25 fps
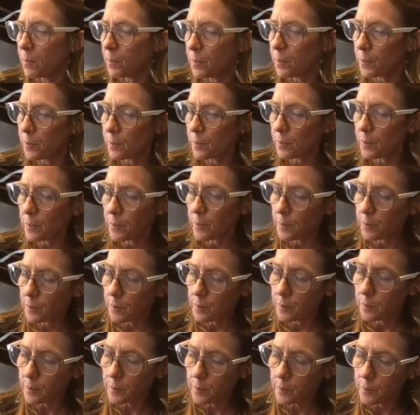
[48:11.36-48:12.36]
Let's see if
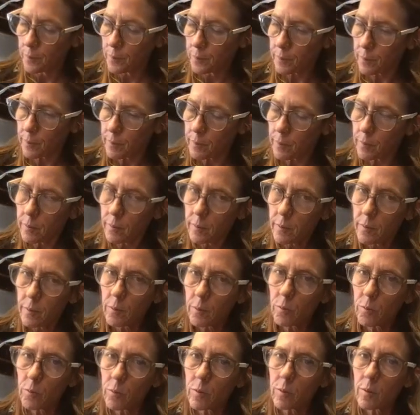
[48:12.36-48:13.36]
this is more
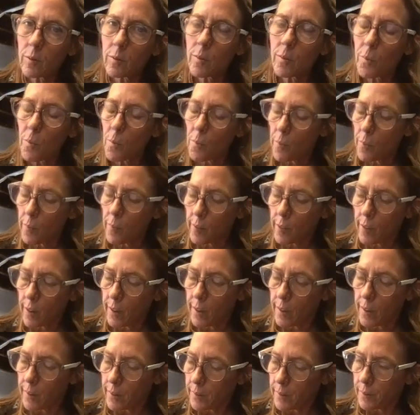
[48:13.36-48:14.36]

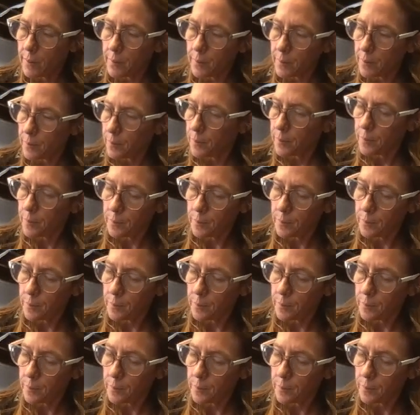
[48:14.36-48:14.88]
translucent.